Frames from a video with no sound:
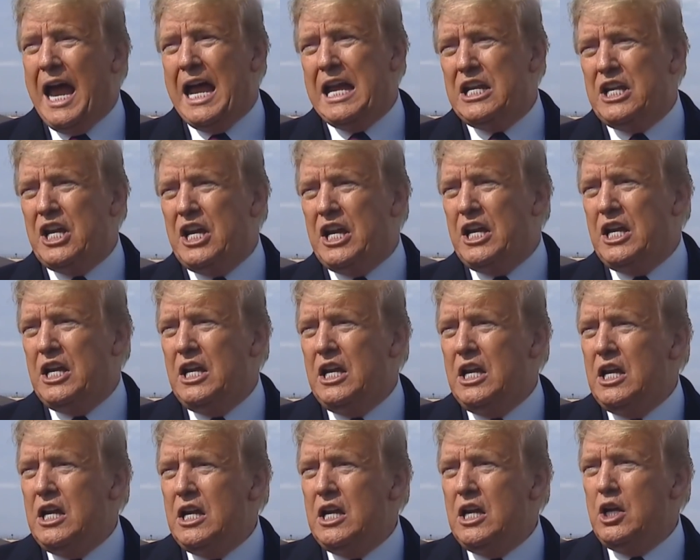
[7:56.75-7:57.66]
and in
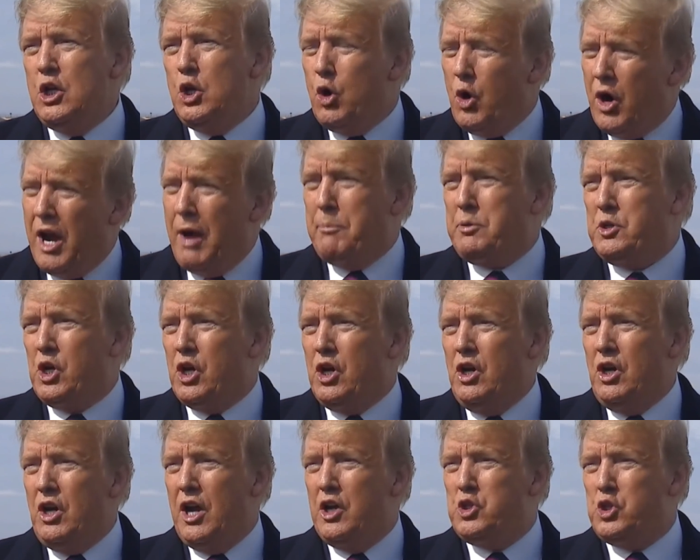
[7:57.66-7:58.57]
New
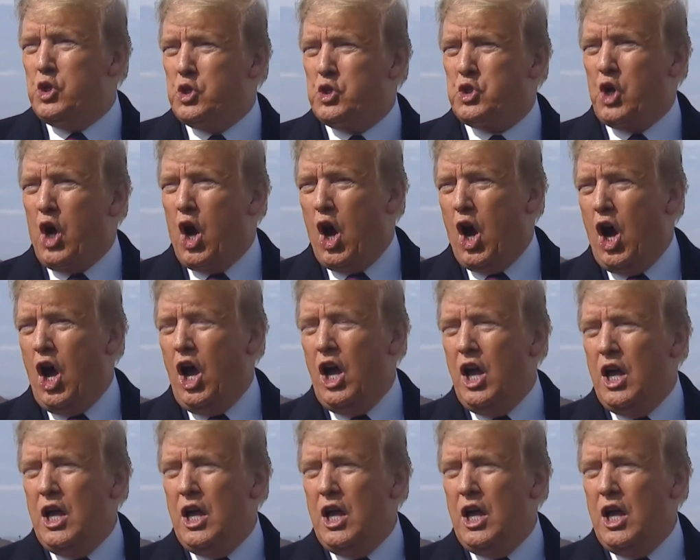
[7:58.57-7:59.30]
Hampshire, as you saw.